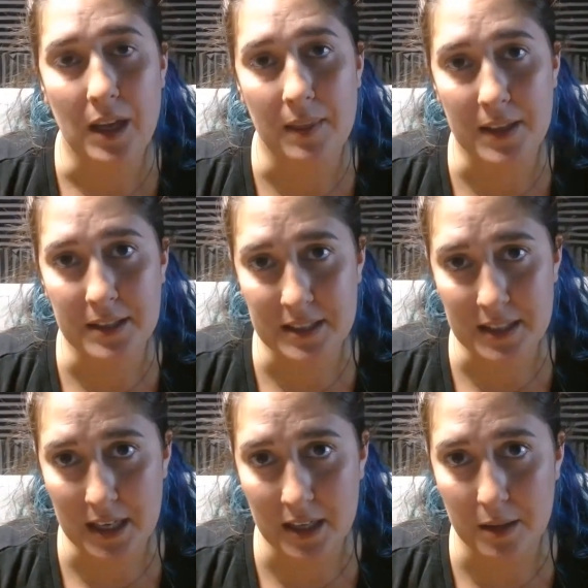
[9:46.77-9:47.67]
and then
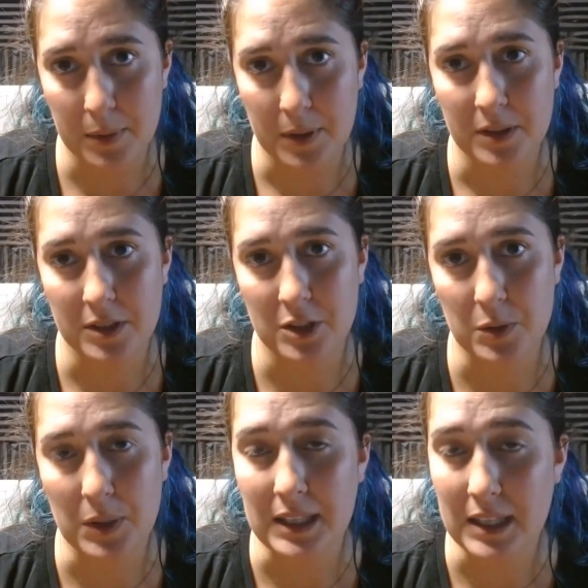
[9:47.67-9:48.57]
sign up
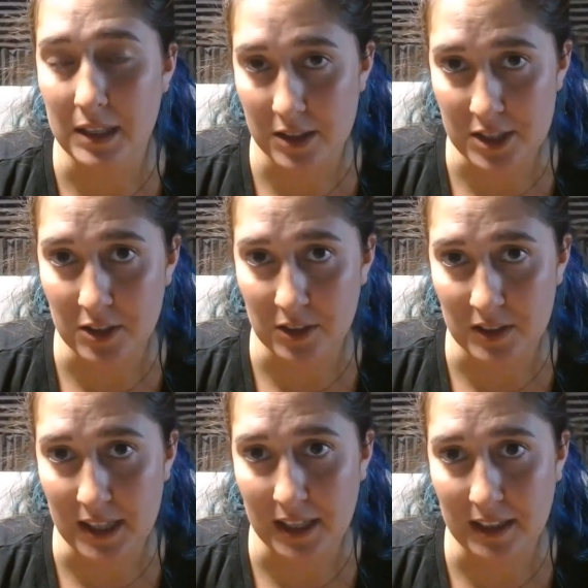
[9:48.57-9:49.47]
to get onto your
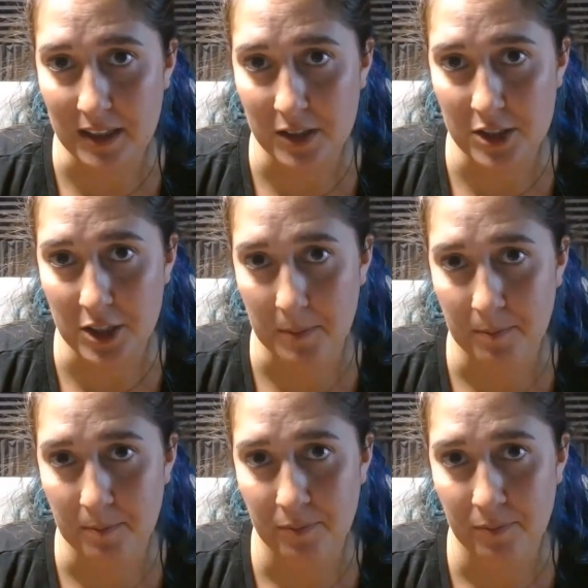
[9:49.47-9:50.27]
client calendar.